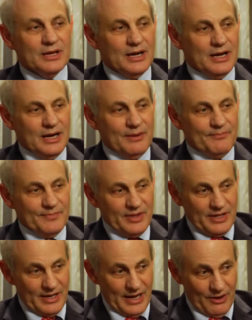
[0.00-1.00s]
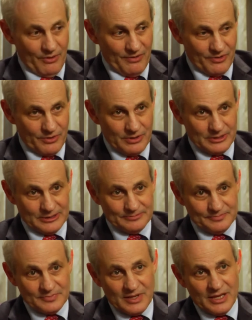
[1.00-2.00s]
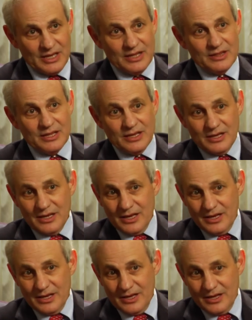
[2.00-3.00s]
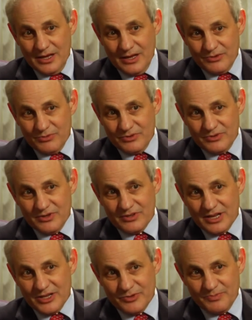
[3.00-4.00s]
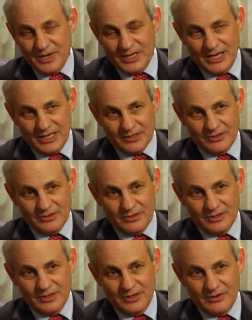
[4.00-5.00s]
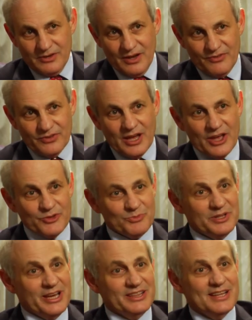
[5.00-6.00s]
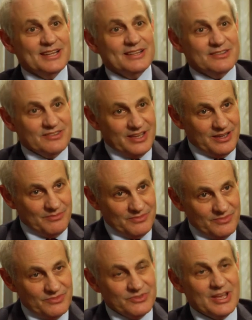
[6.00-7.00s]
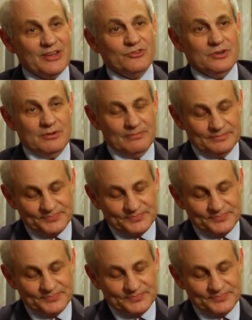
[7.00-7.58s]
Um, however, in the as was discussed by Dr. Jeff Sosman at that same session,